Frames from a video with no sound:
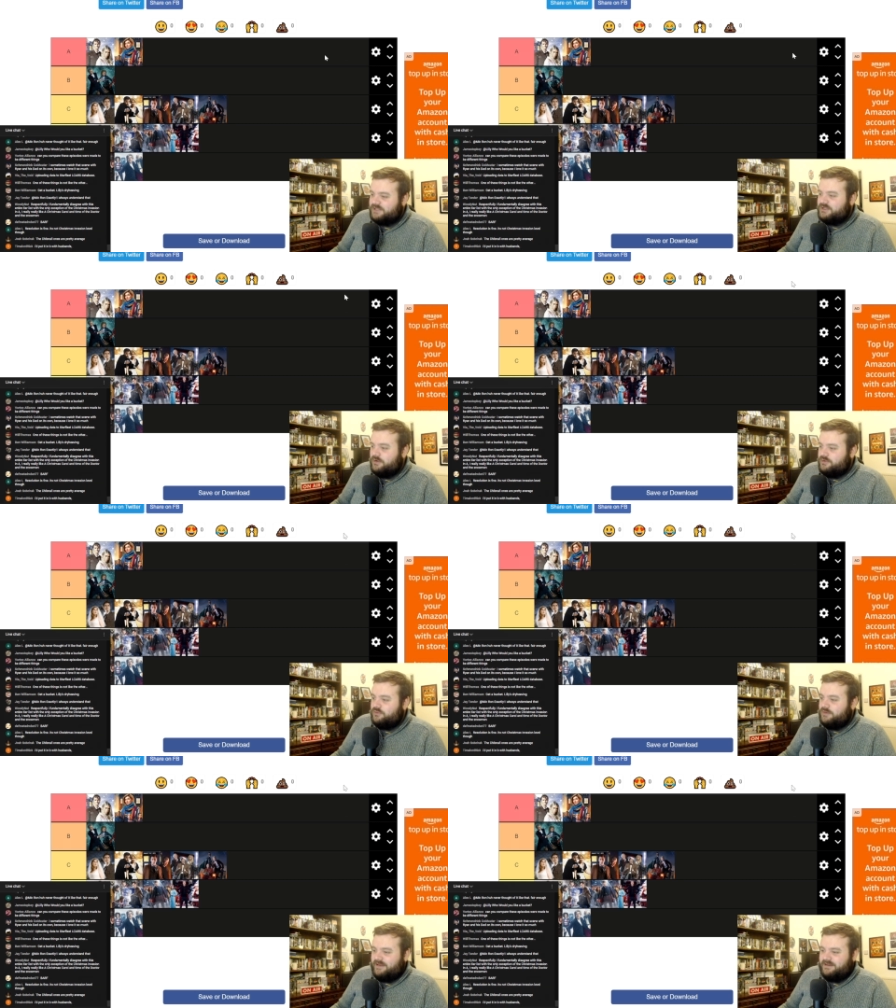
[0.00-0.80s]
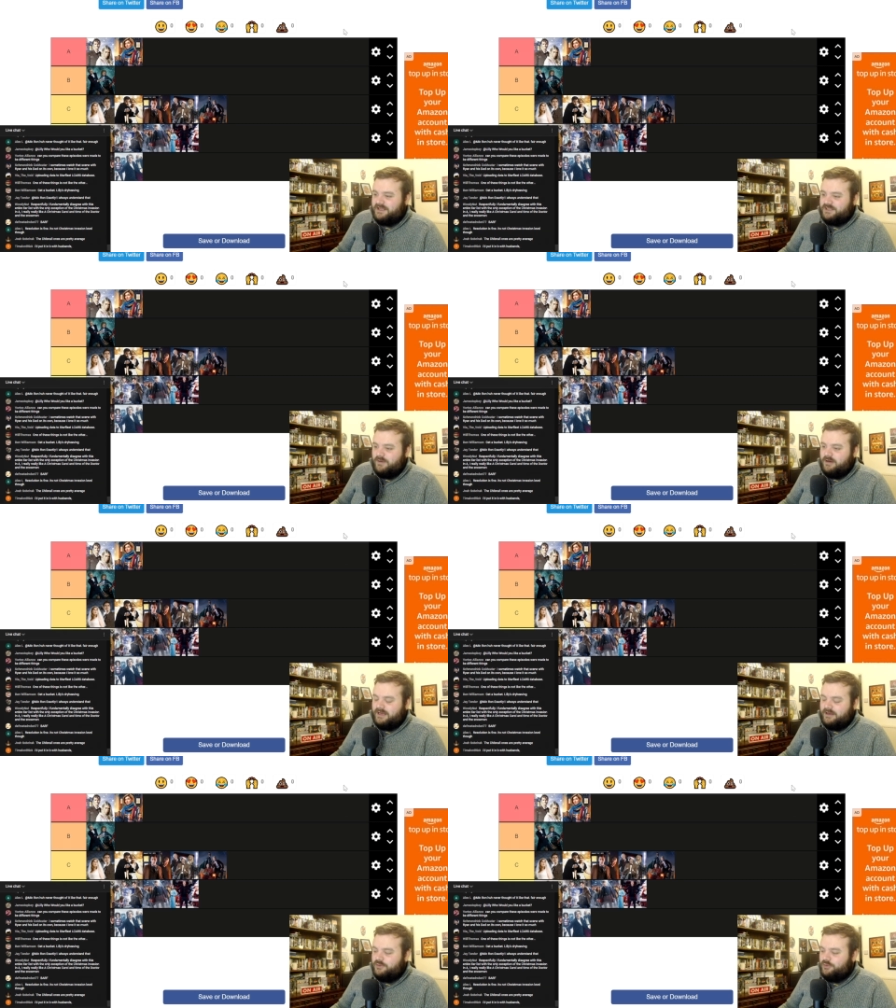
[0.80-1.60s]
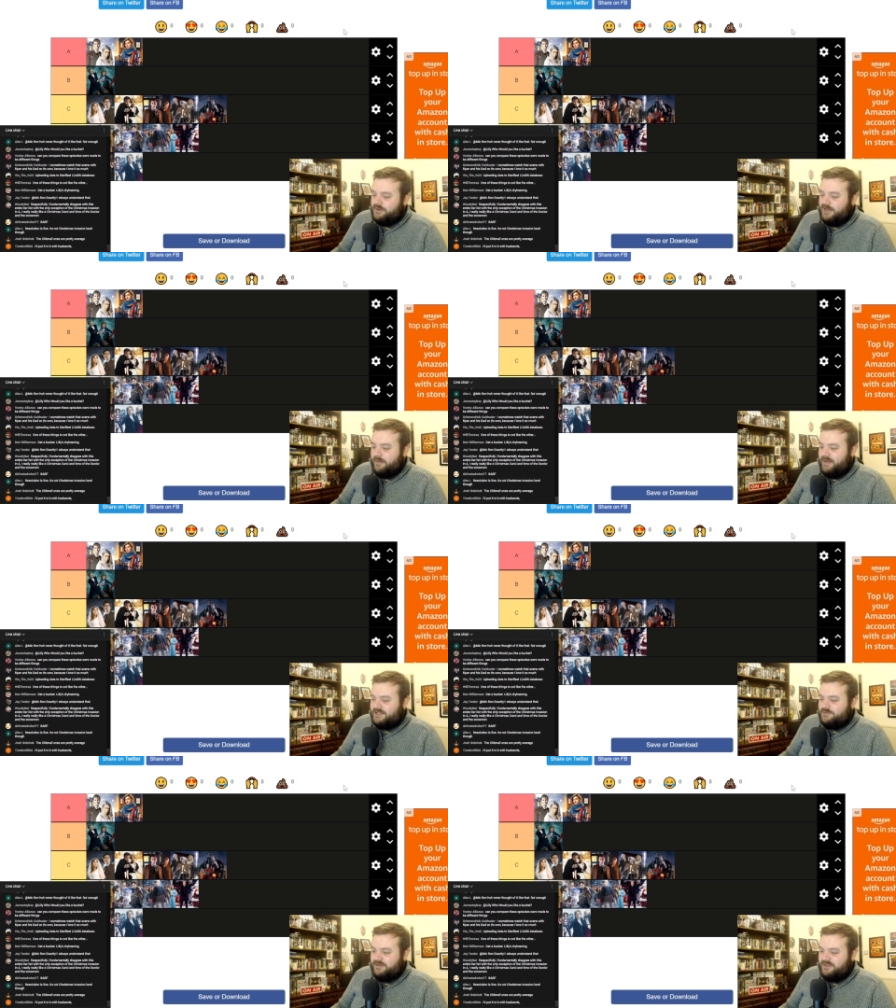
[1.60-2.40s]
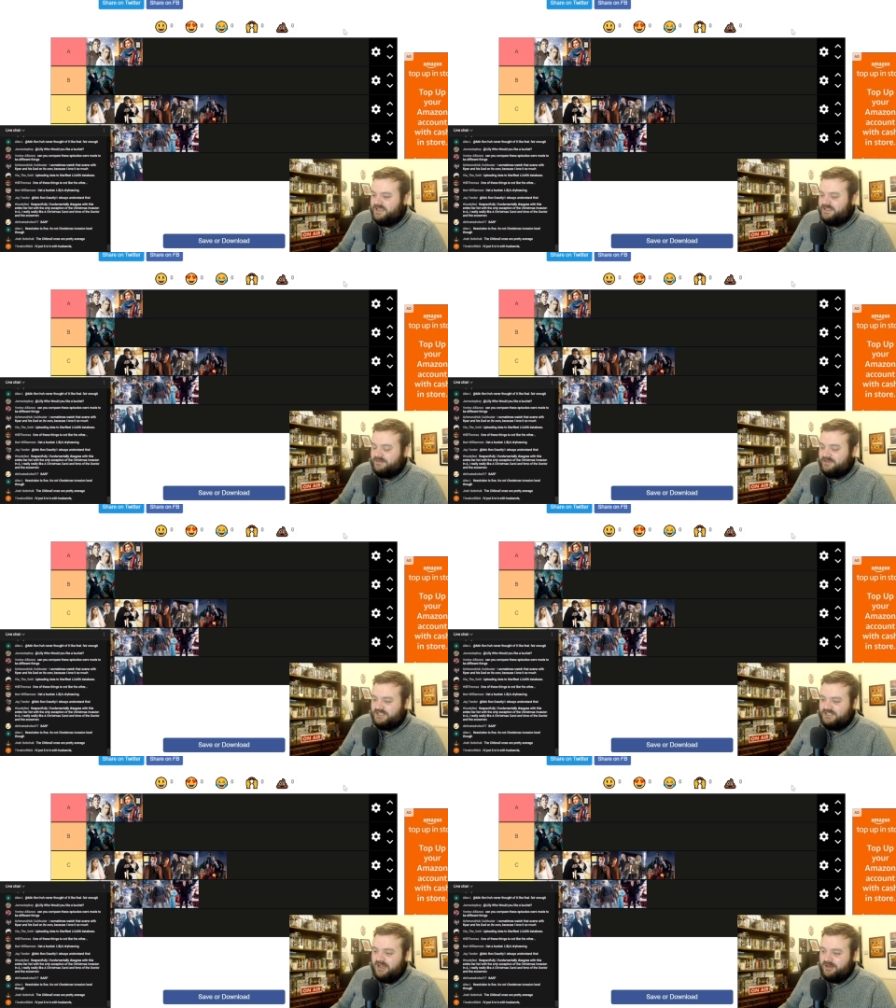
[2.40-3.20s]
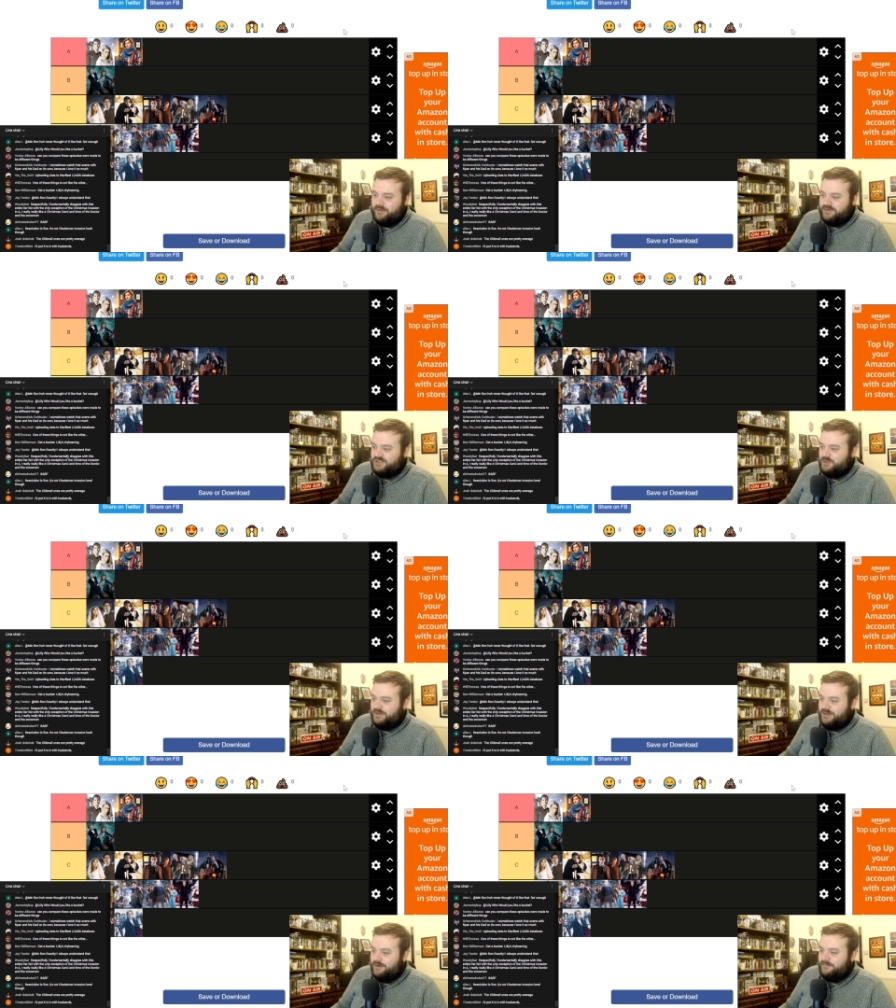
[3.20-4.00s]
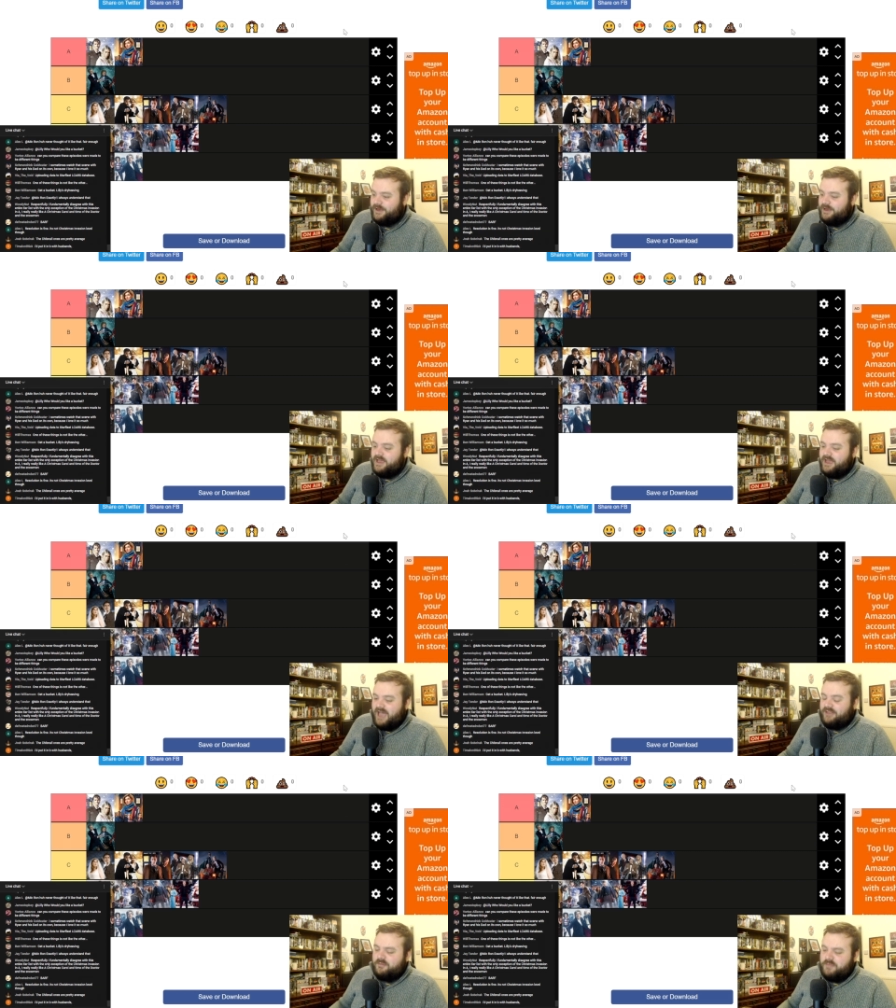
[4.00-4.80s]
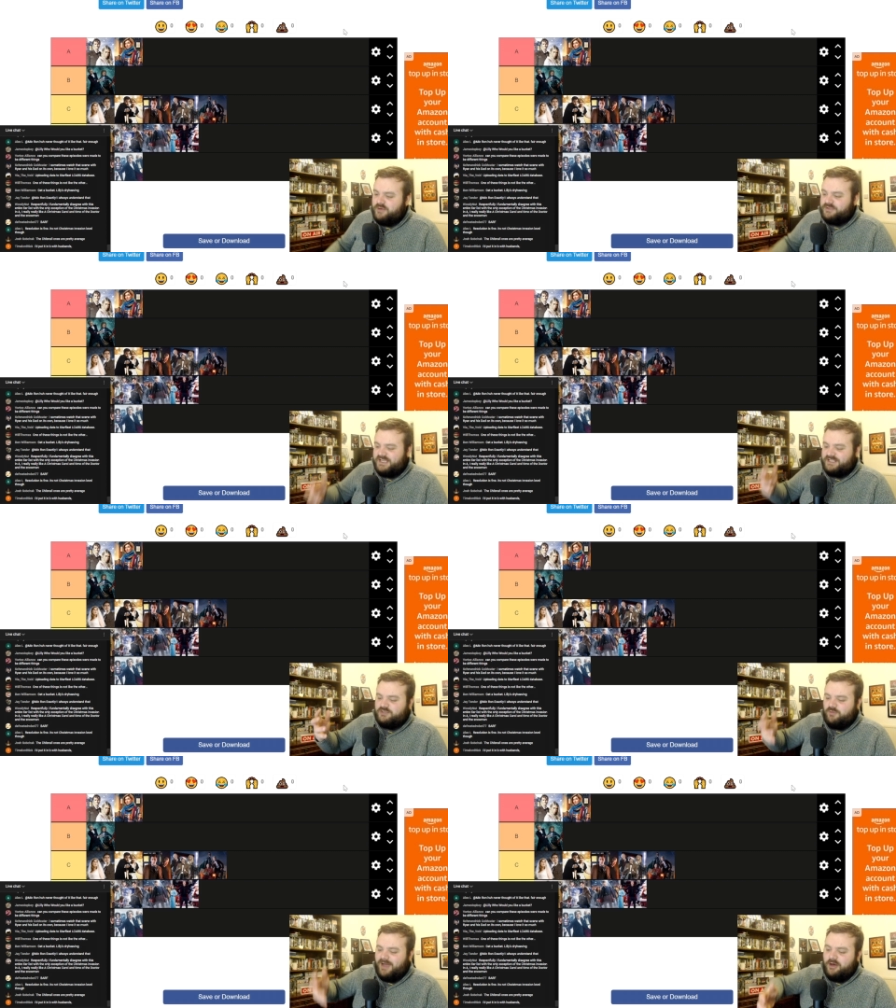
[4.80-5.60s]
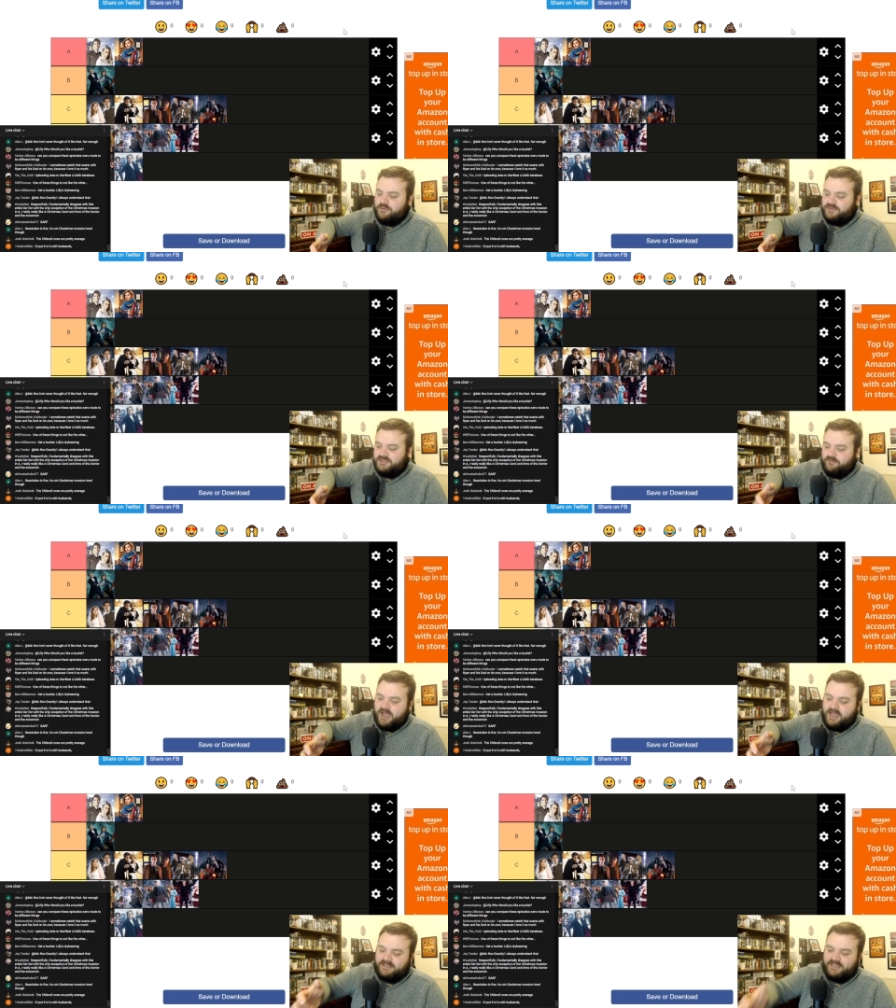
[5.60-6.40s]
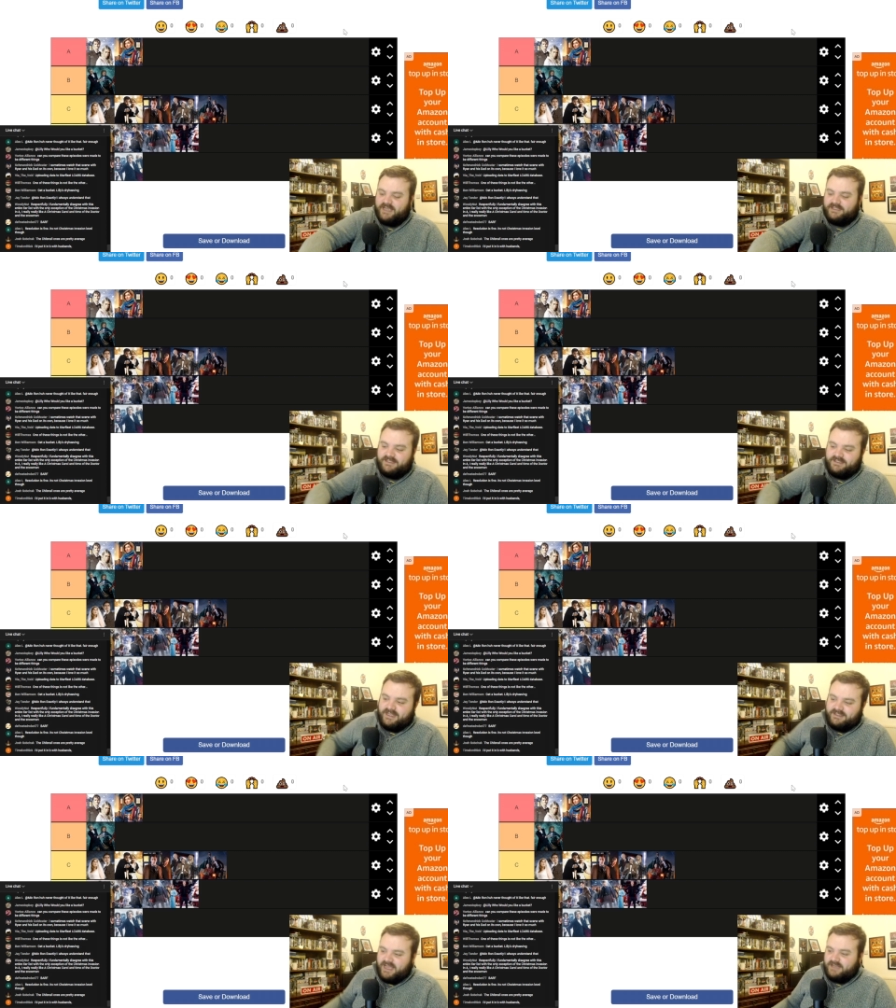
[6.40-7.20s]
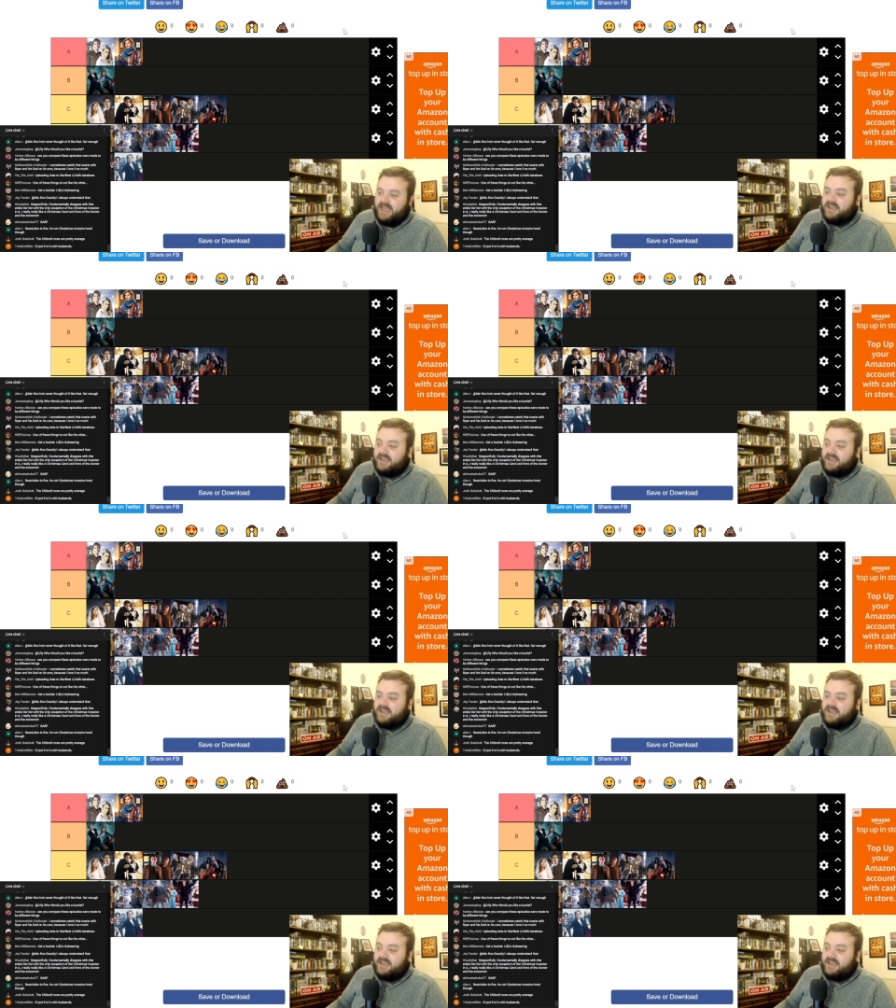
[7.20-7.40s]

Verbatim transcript: It's got a cool ending as well, like a cool climax with the the star going supernova and the music swells and Ryan takes his dad's hand.